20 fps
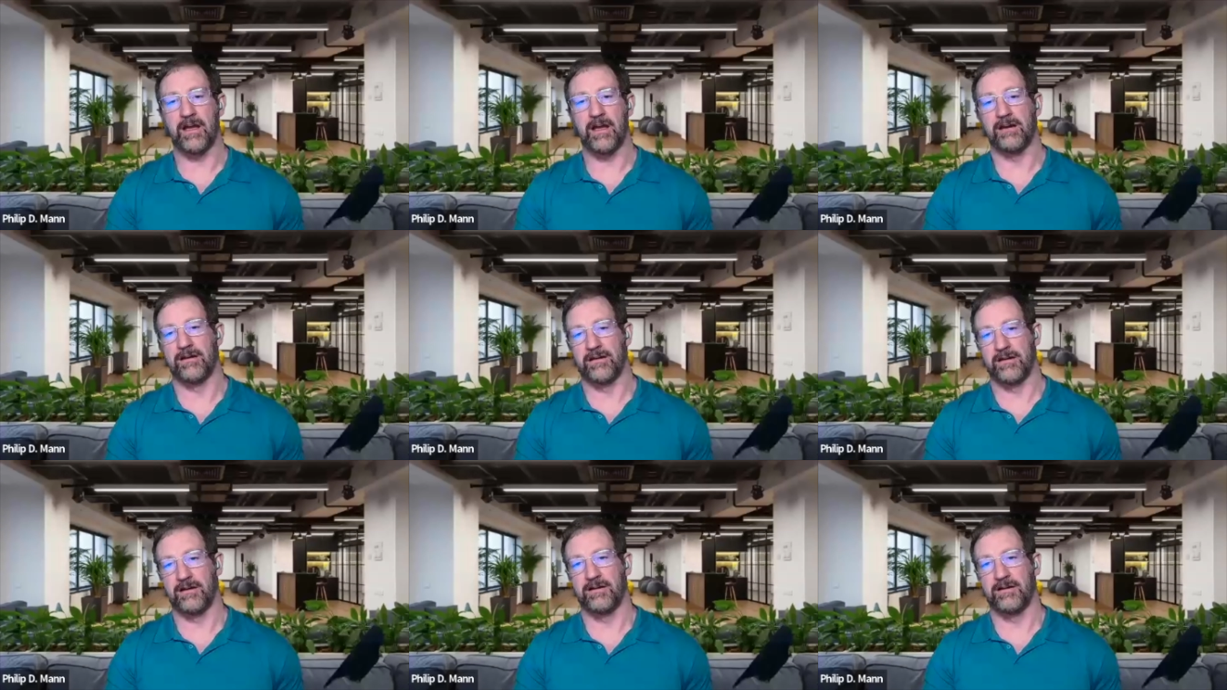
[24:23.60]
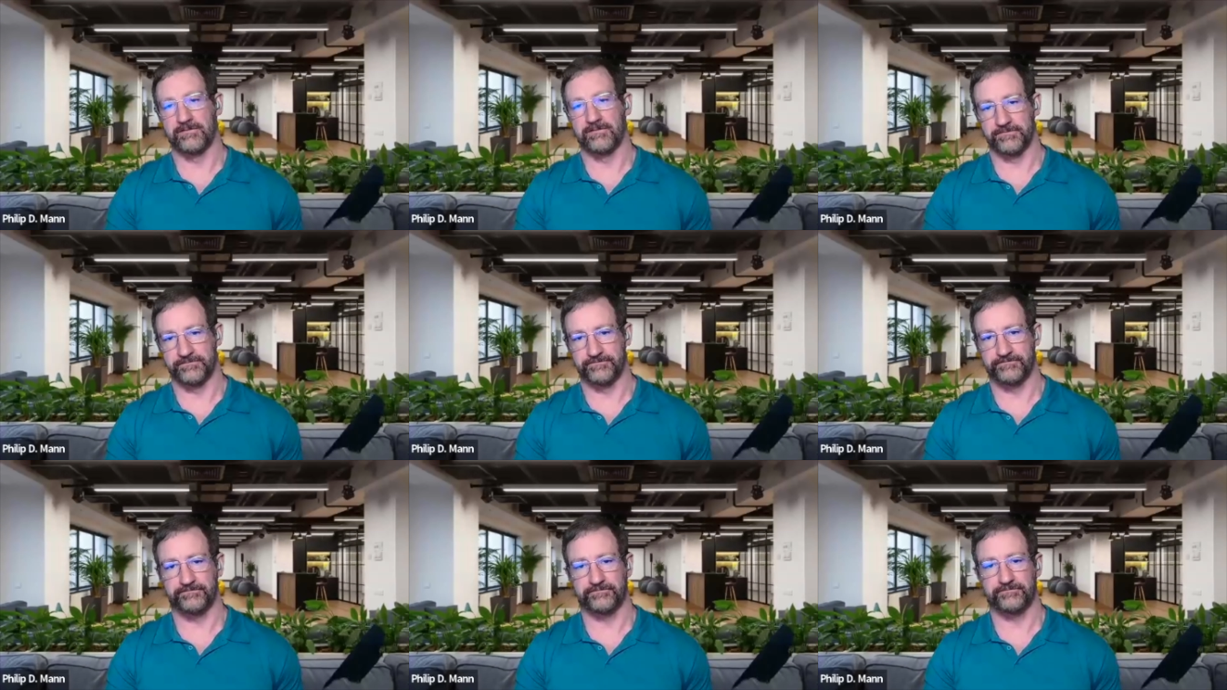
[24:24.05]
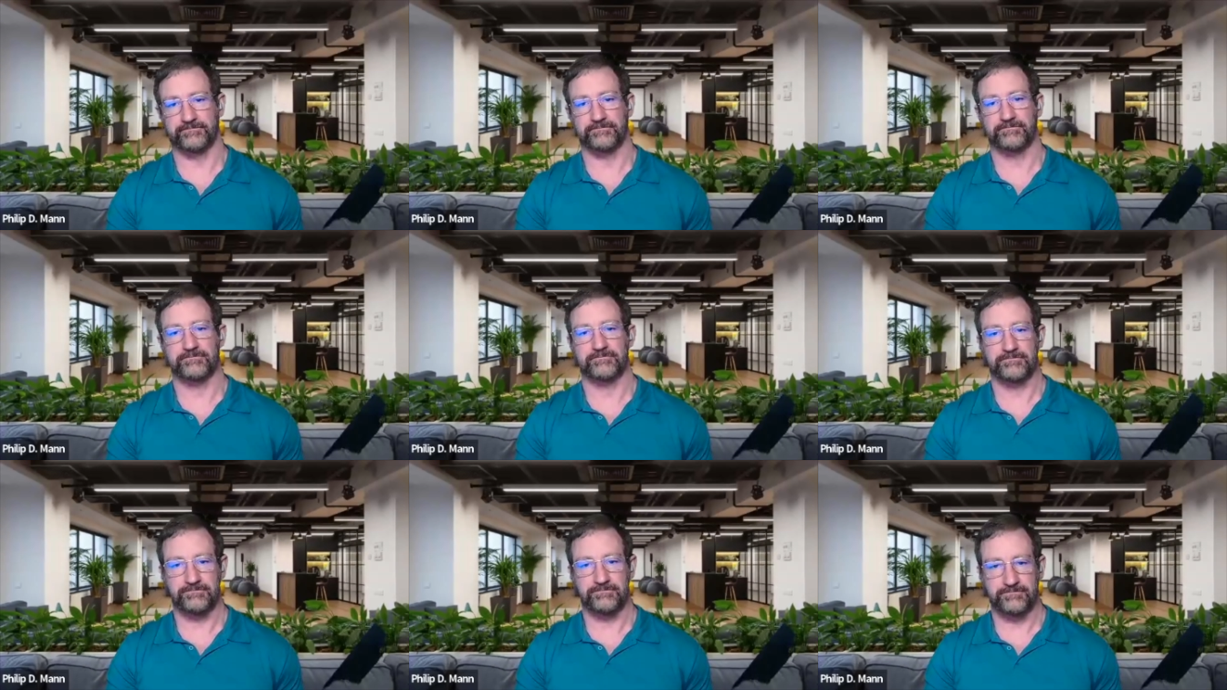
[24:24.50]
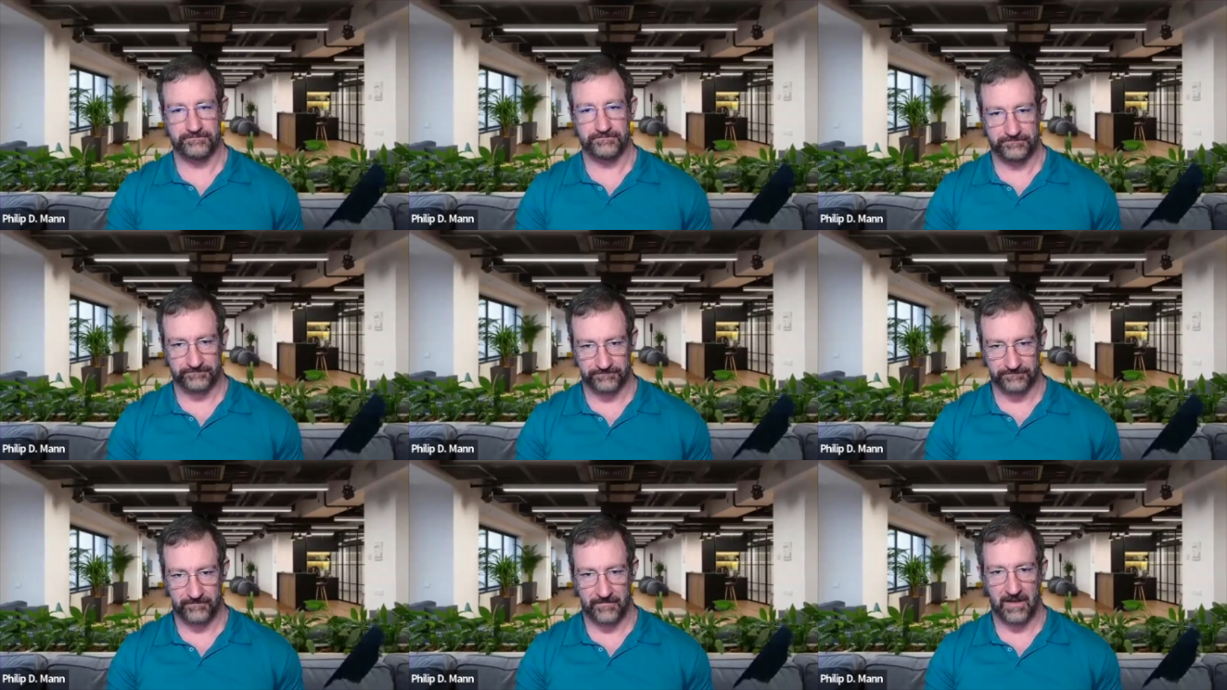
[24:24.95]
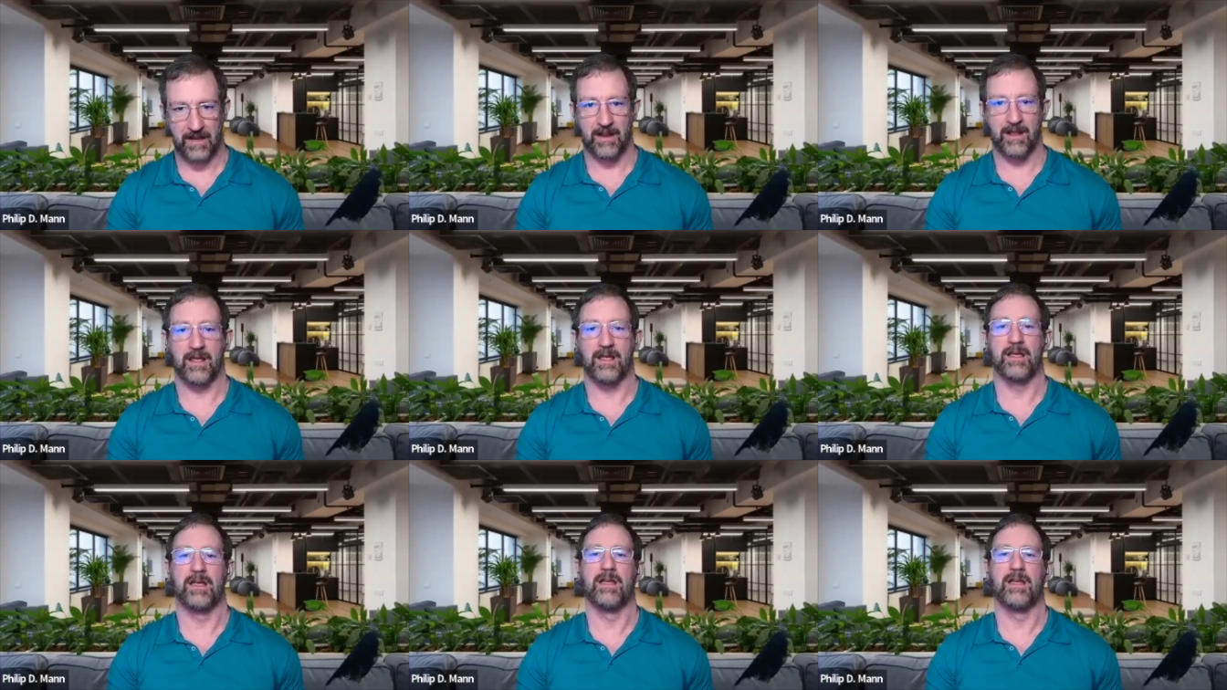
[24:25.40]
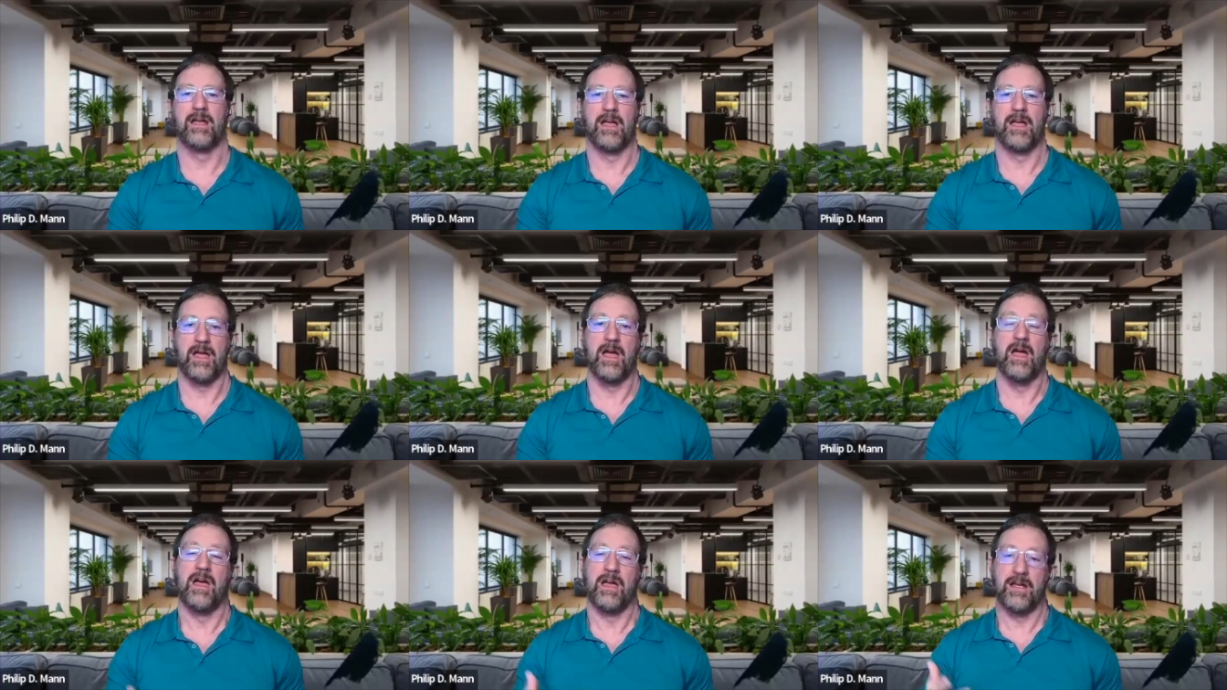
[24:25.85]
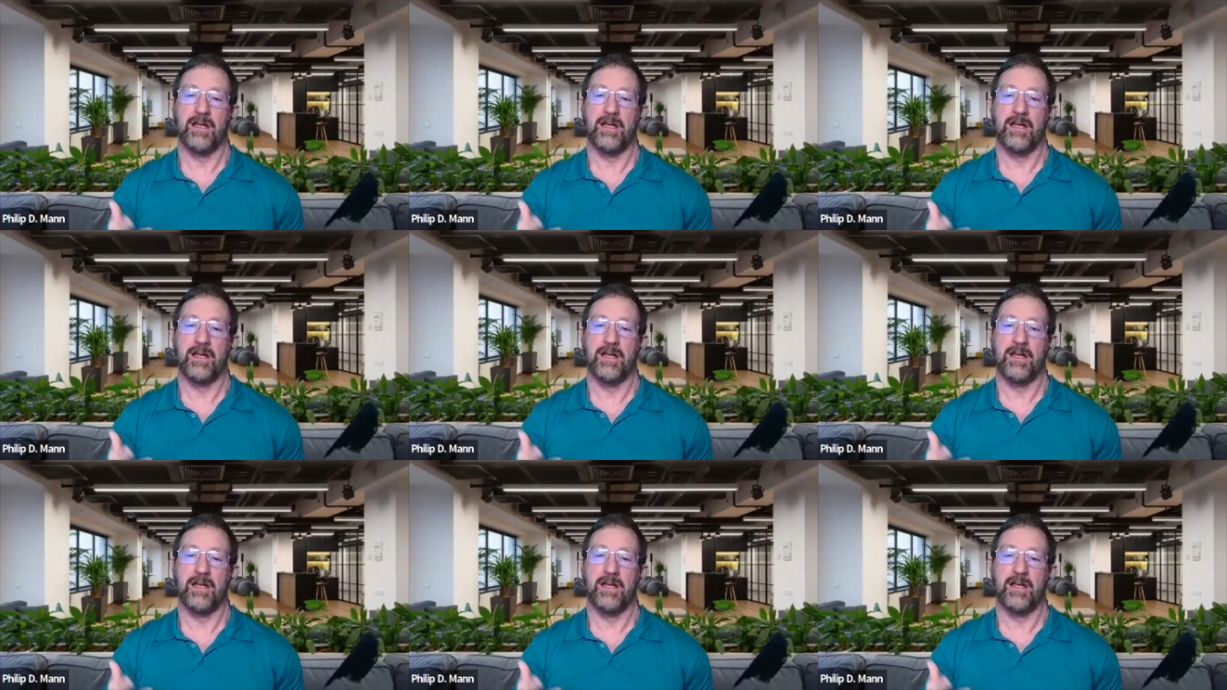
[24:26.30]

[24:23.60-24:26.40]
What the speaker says: You're just writing all day. What are you writing about,